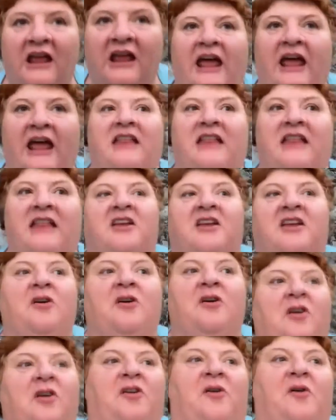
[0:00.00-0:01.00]
And
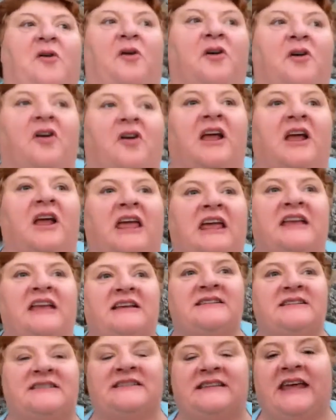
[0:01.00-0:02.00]
Cnuchanore
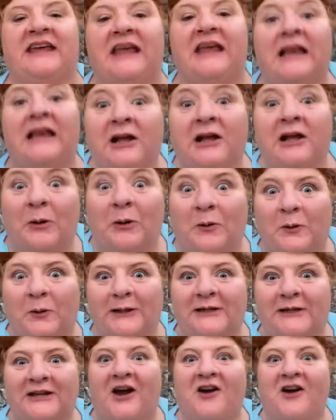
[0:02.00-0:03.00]
is the hill of
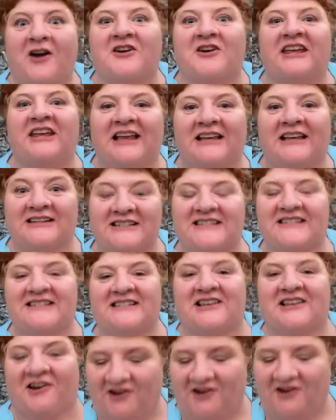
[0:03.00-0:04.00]
gold or the hill of
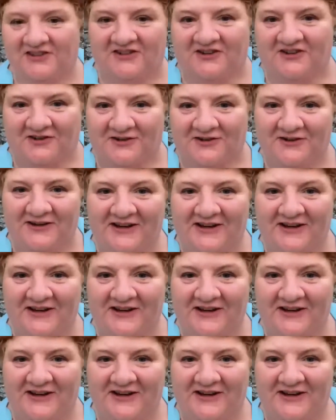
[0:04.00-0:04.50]
slaughter.